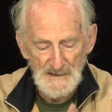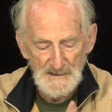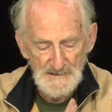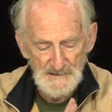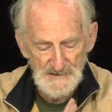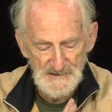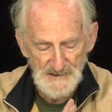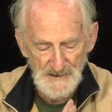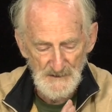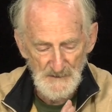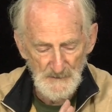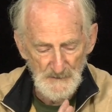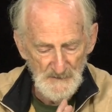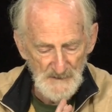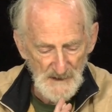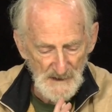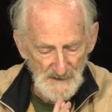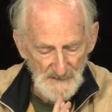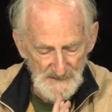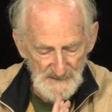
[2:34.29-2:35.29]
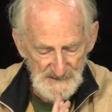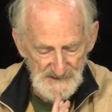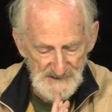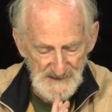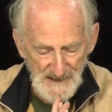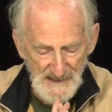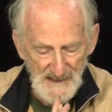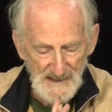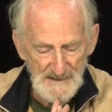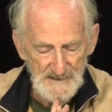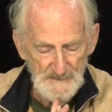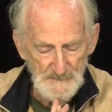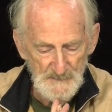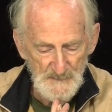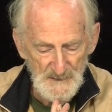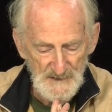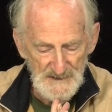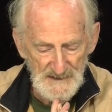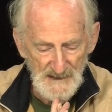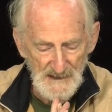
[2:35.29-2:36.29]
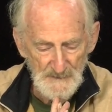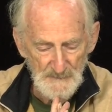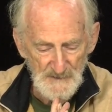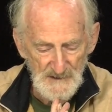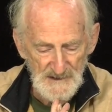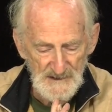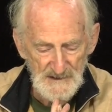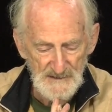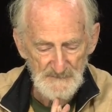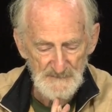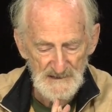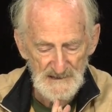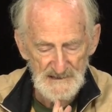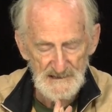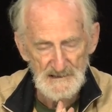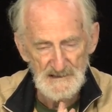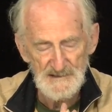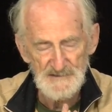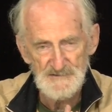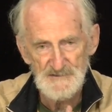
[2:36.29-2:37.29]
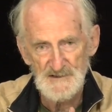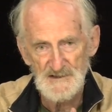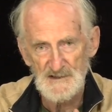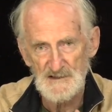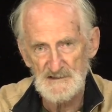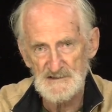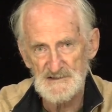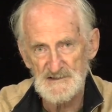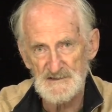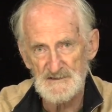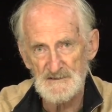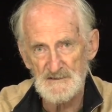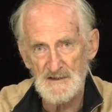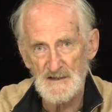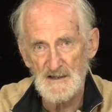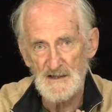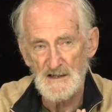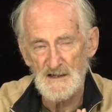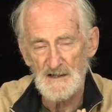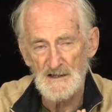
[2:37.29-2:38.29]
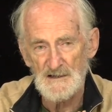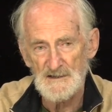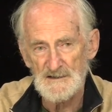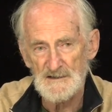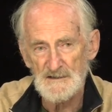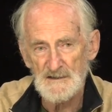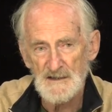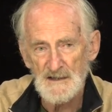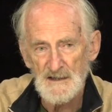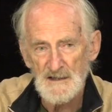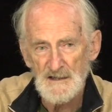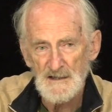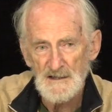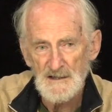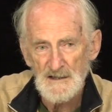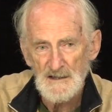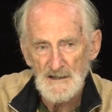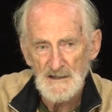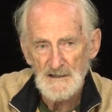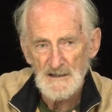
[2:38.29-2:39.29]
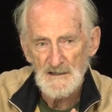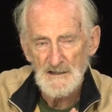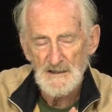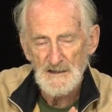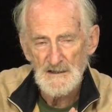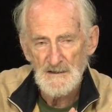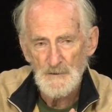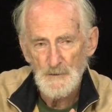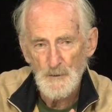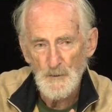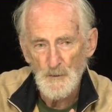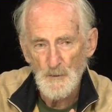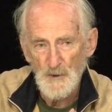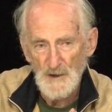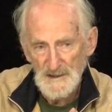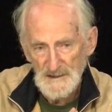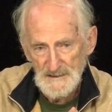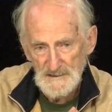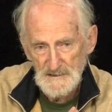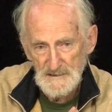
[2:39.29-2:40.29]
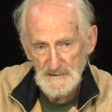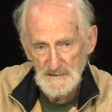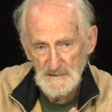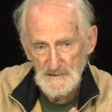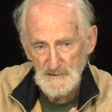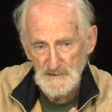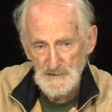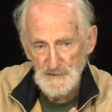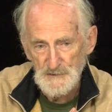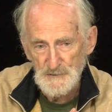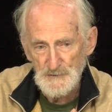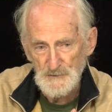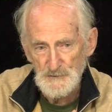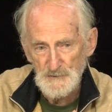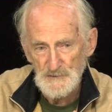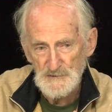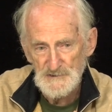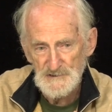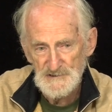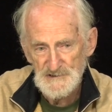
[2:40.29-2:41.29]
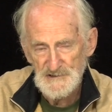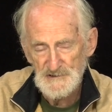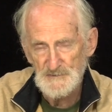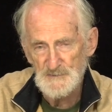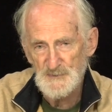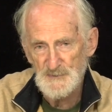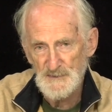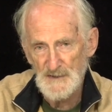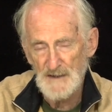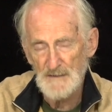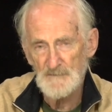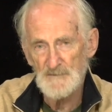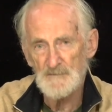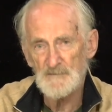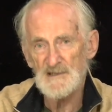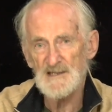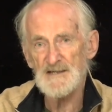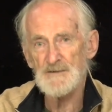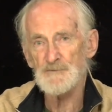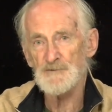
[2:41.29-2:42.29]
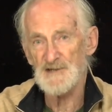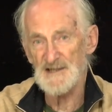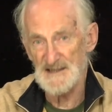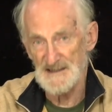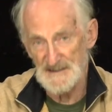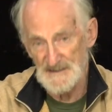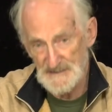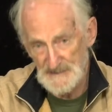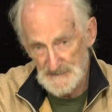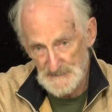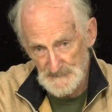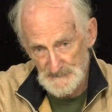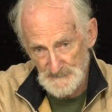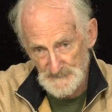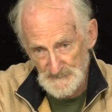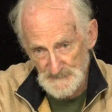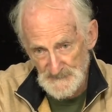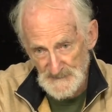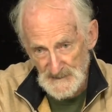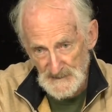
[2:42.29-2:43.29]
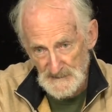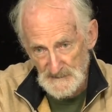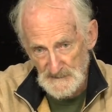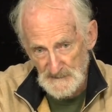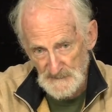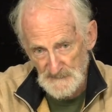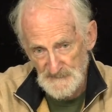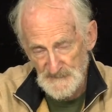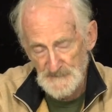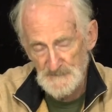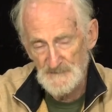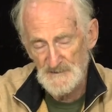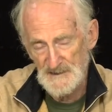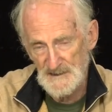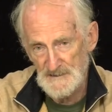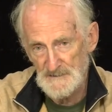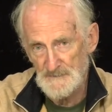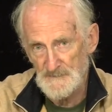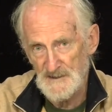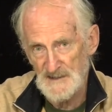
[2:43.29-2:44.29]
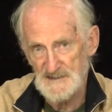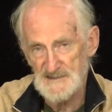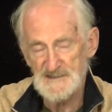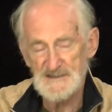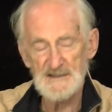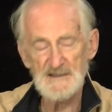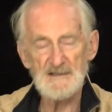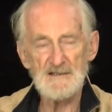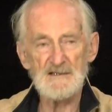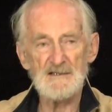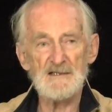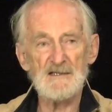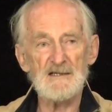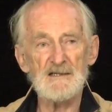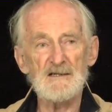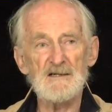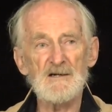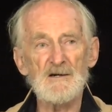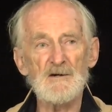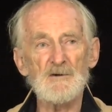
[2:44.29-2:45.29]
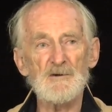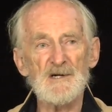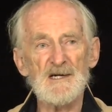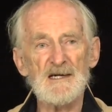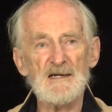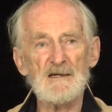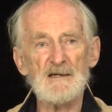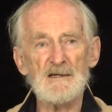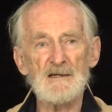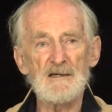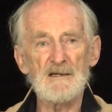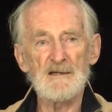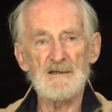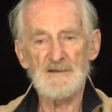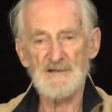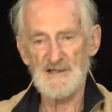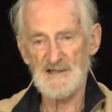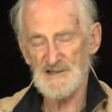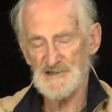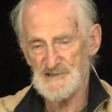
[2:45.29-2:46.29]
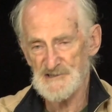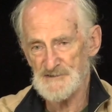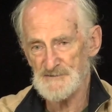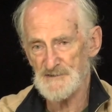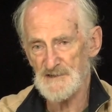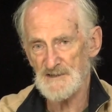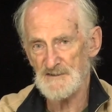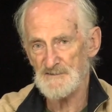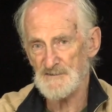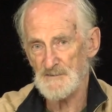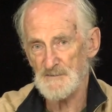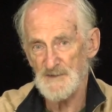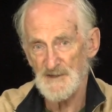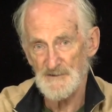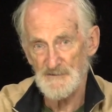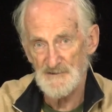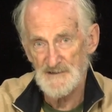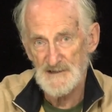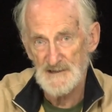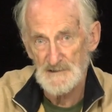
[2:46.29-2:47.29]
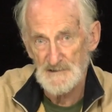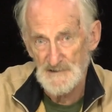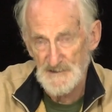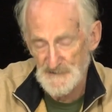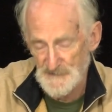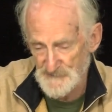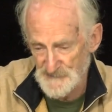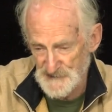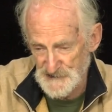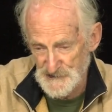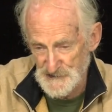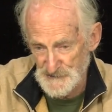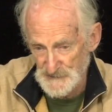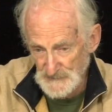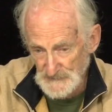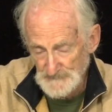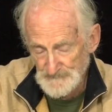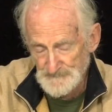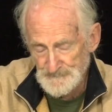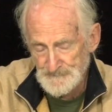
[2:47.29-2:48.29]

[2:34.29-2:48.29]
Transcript: So uh, there's that. But I want to give a little introduction on what you should probably read if you're interested in knowing the history of American literature